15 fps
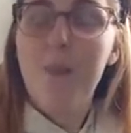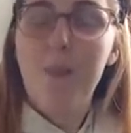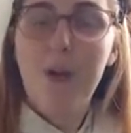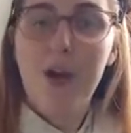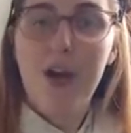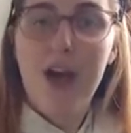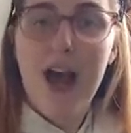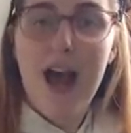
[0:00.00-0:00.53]

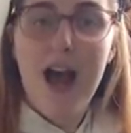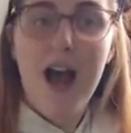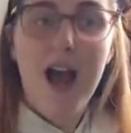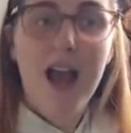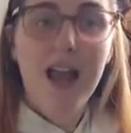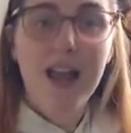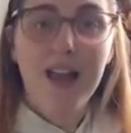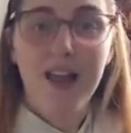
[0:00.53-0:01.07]
But
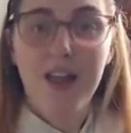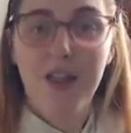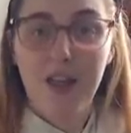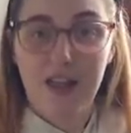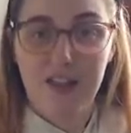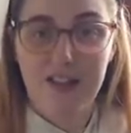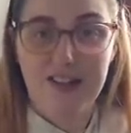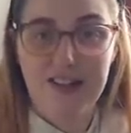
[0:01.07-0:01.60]
I
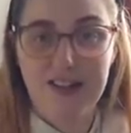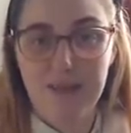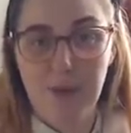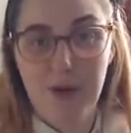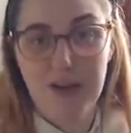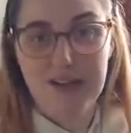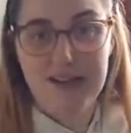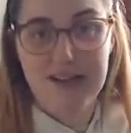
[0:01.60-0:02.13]
think this is a
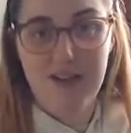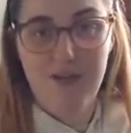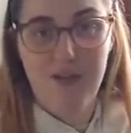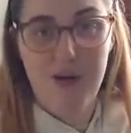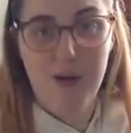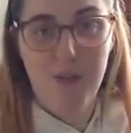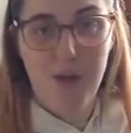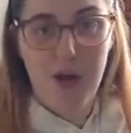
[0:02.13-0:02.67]
positive
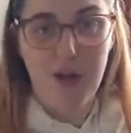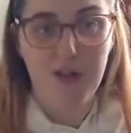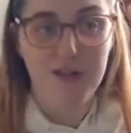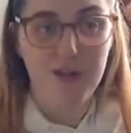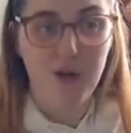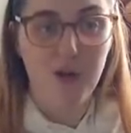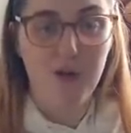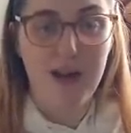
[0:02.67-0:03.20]
birth
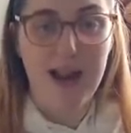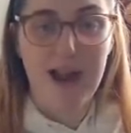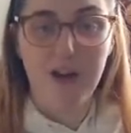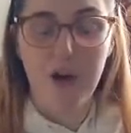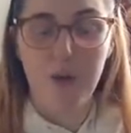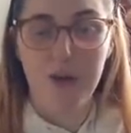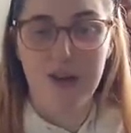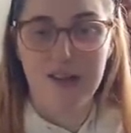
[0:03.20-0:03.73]
story. I
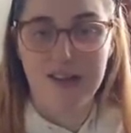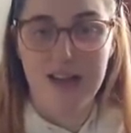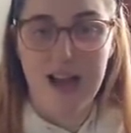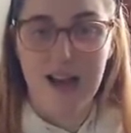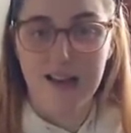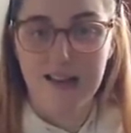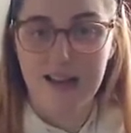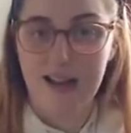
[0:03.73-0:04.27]
don't want to
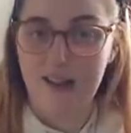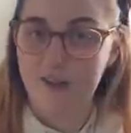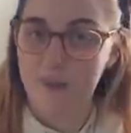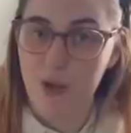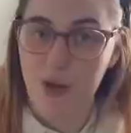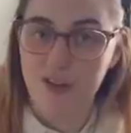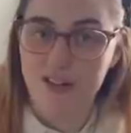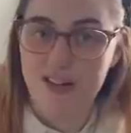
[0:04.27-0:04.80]
title it as
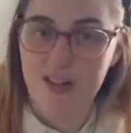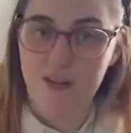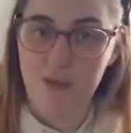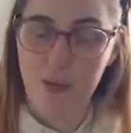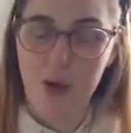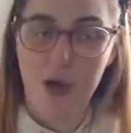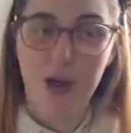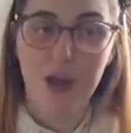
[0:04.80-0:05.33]
positive
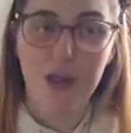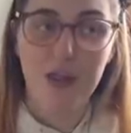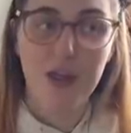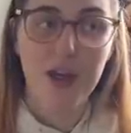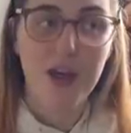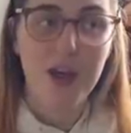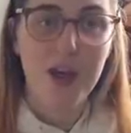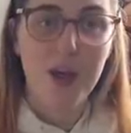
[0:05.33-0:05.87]
birth,
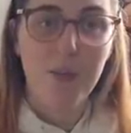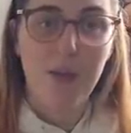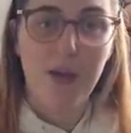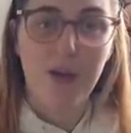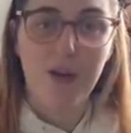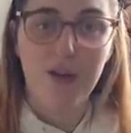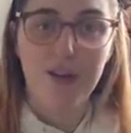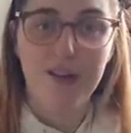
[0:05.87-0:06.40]

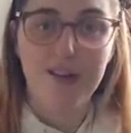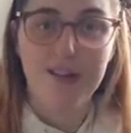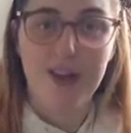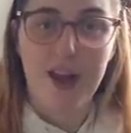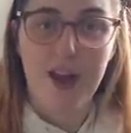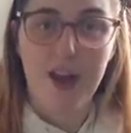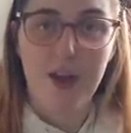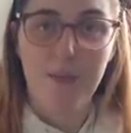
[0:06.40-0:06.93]
because
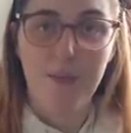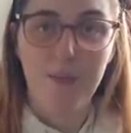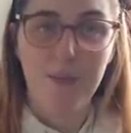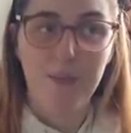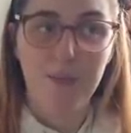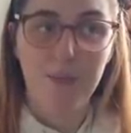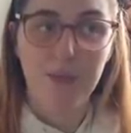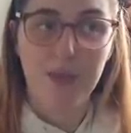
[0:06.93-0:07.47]

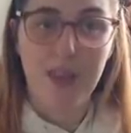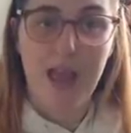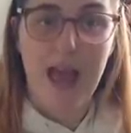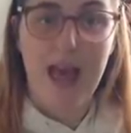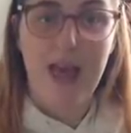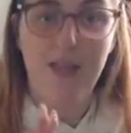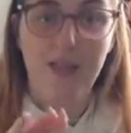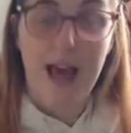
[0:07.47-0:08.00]

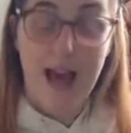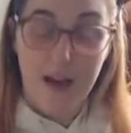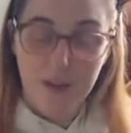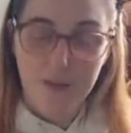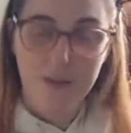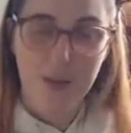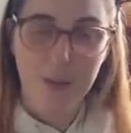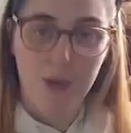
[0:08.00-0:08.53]

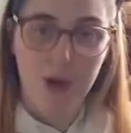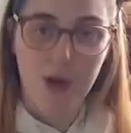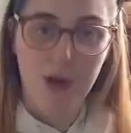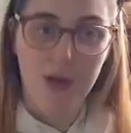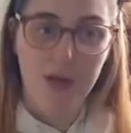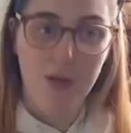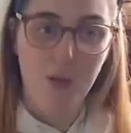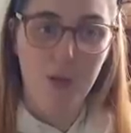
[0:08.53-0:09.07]

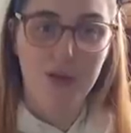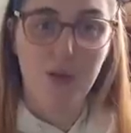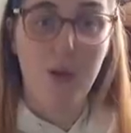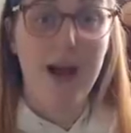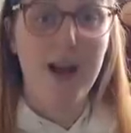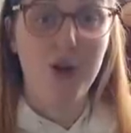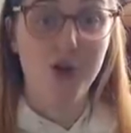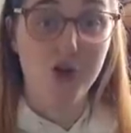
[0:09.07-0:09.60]
afterbirth was
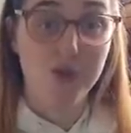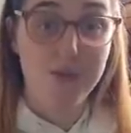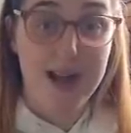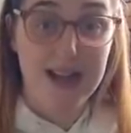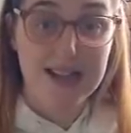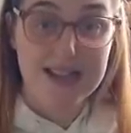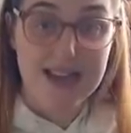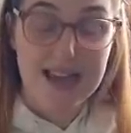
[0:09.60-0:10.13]
quite
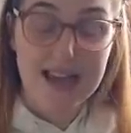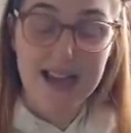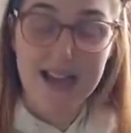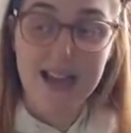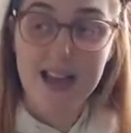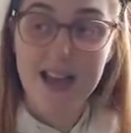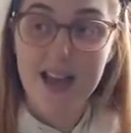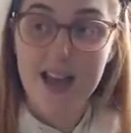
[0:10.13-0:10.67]
traumatic.